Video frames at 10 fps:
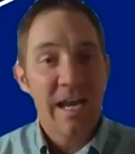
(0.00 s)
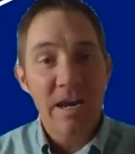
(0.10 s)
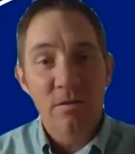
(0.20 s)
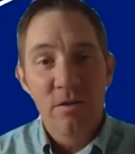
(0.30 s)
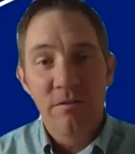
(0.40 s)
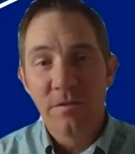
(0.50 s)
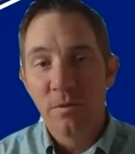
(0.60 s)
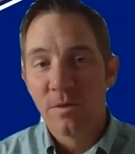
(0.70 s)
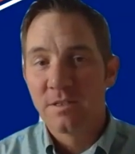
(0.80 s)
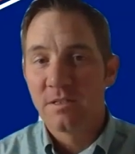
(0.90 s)
I don't know if it
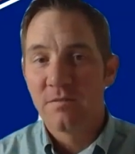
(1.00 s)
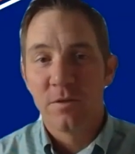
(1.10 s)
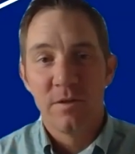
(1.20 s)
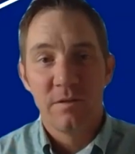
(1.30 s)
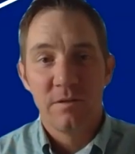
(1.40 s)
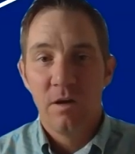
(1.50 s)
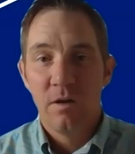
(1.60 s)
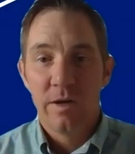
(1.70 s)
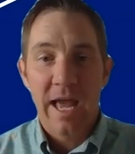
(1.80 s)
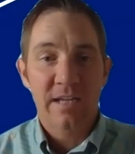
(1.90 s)
was for, you
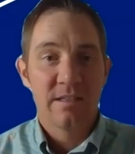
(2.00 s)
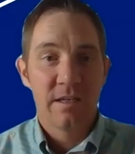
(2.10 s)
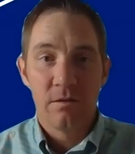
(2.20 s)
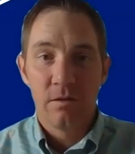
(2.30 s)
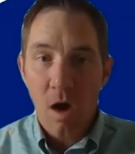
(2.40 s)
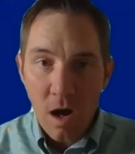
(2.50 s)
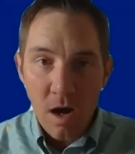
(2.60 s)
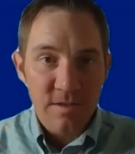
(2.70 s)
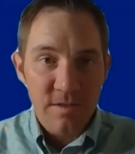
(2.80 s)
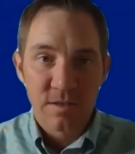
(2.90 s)
know, an accidental
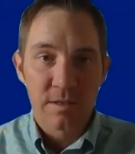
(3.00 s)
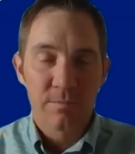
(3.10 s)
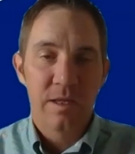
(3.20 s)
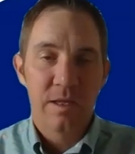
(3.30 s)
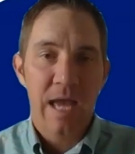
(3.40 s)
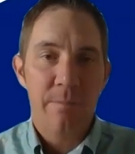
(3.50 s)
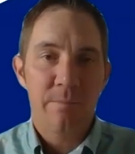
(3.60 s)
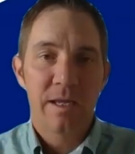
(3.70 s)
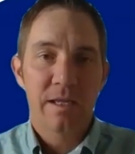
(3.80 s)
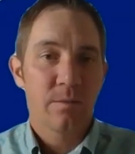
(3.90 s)
loss or something
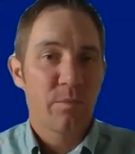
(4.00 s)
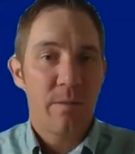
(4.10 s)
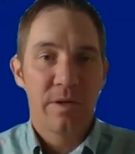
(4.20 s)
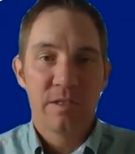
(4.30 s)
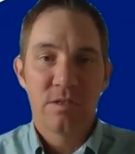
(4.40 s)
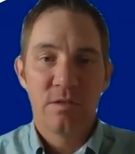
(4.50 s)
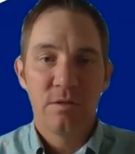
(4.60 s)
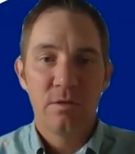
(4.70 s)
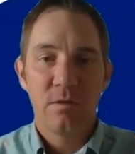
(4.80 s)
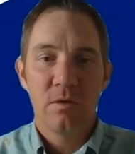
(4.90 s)
happening at the property
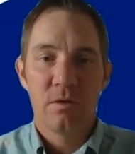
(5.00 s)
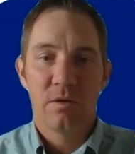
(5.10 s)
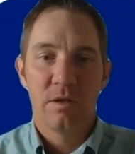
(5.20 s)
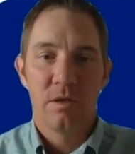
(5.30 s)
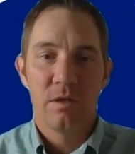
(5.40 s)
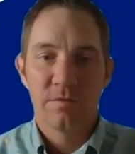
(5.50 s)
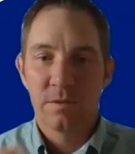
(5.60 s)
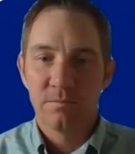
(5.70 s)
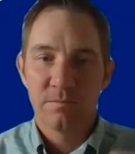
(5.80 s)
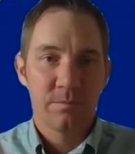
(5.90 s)
too, or, you know,
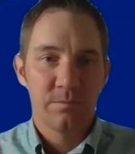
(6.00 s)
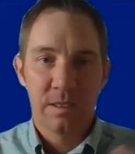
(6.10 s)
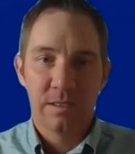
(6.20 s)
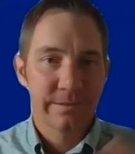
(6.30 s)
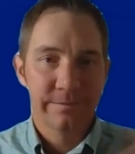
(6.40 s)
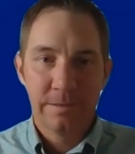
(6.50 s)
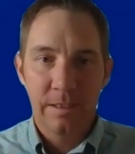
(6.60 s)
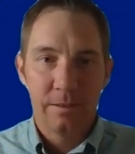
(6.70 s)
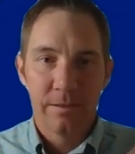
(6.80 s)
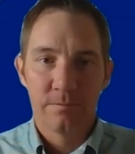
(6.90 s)
something, you
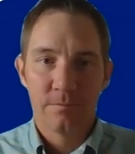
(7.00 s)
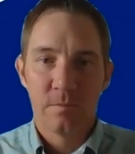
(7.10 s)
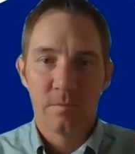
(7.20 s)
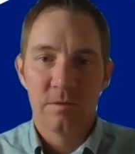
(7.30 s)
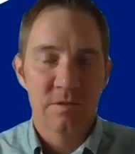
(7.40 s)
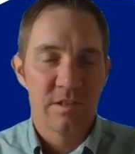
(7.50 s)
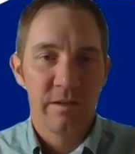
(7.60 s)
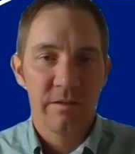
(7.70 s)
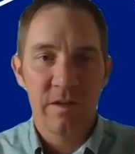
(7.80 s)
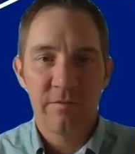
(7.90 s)
know, the
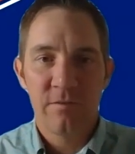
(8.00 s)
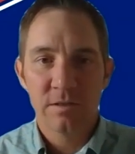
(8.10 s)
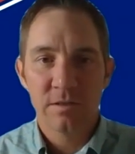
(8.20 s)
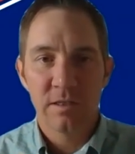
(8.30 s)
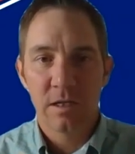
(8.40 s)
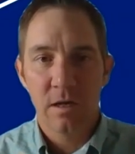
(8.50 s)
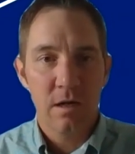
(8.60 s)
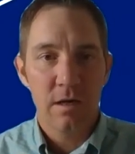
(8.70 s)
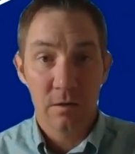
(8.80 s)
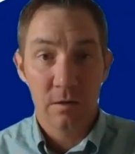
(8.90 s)
ceiling fan falls on the
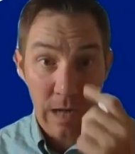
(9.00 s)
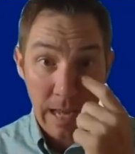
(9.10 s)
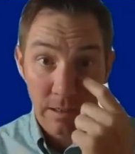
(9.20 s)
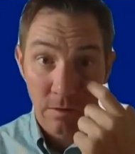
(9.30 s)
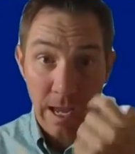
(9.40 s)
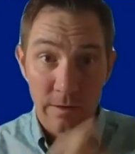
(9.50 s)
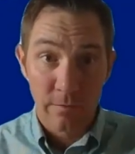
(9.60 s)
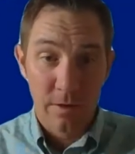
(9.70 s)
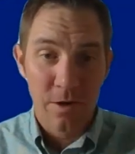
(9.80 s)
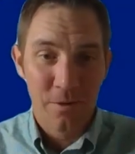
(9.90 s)
dog or what, you know, I
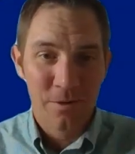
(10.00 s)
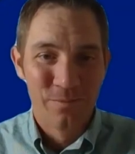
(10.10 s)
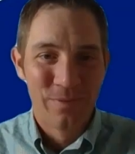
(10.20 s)
don't know.